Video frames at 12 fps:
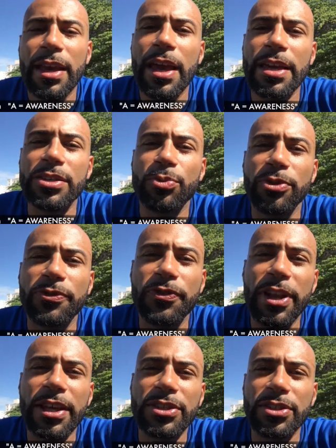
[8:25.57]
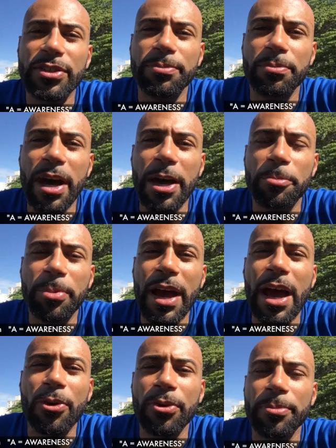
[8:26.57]
as a reflection of my
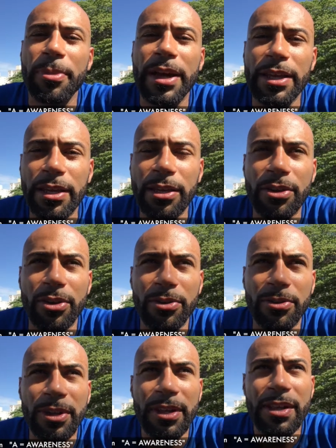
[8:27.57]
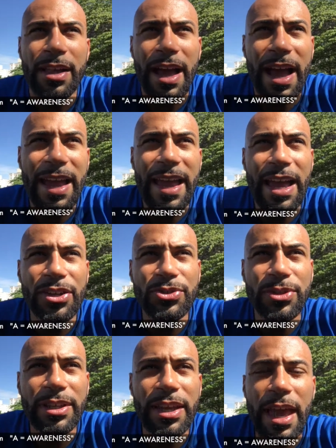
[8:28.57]
power and my ego. I
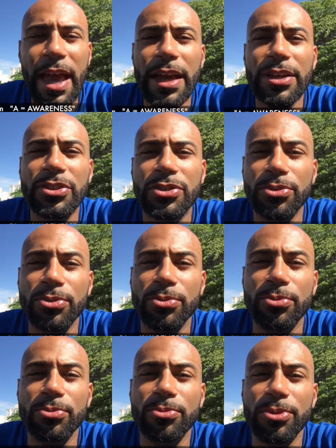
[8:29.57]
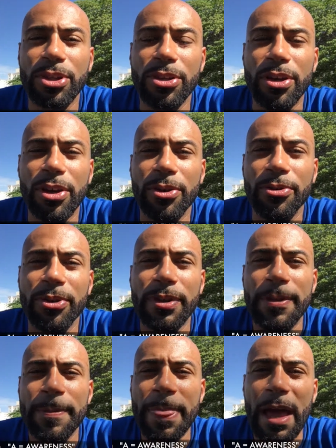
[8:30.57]
actually had to, you know,
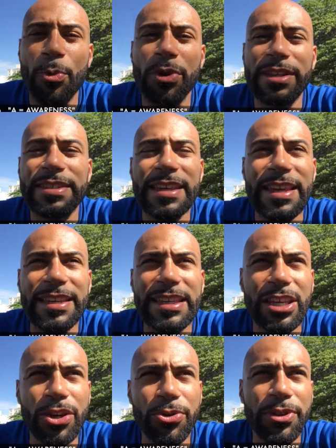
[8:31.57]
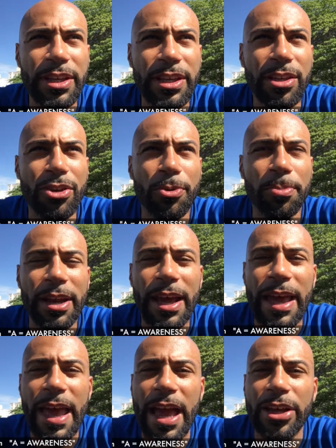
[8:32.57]
I wouldn't say kill the ego, but
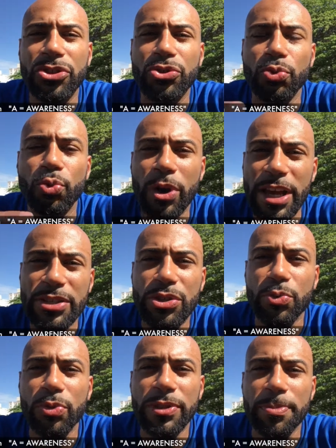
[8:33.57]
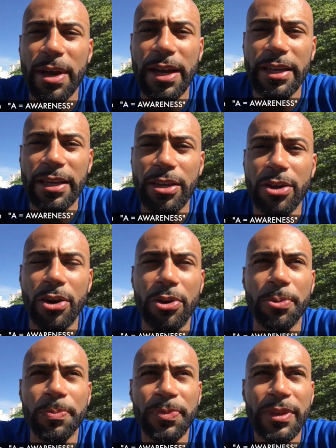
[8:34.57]
I had to wrestle with my ego